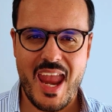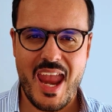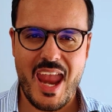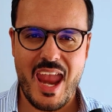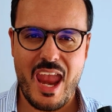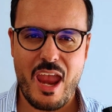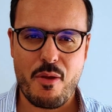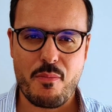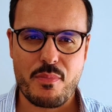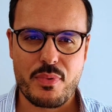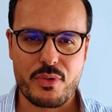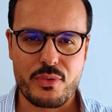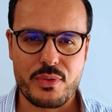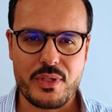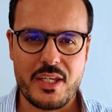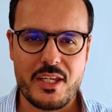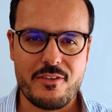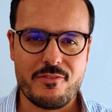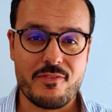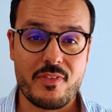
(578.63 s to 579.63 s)

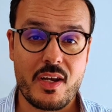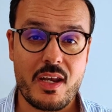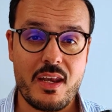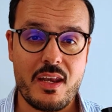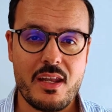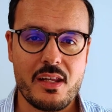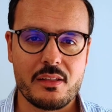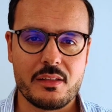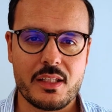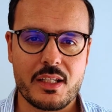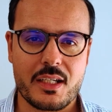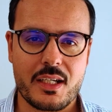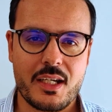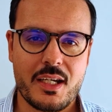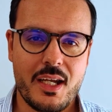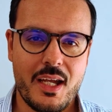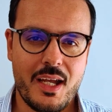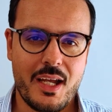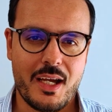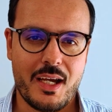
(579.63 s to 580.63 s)
ambery, vanillic
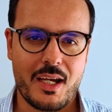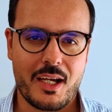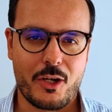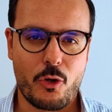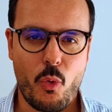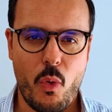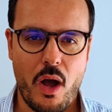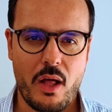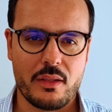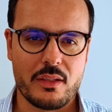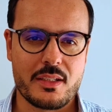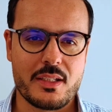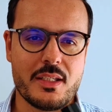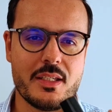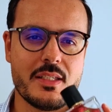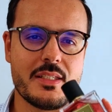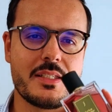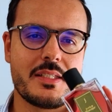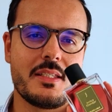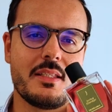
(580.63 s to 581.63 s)

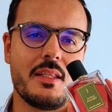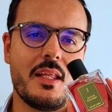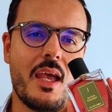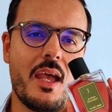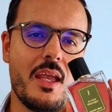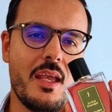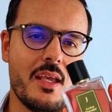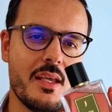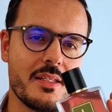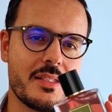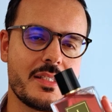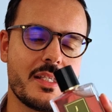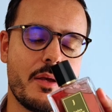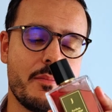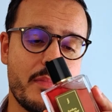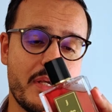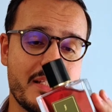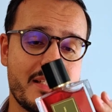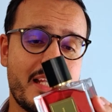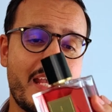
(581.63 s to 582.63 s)
qualities. It's
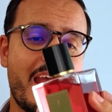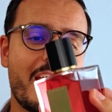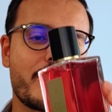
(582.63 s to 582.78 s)
amazing.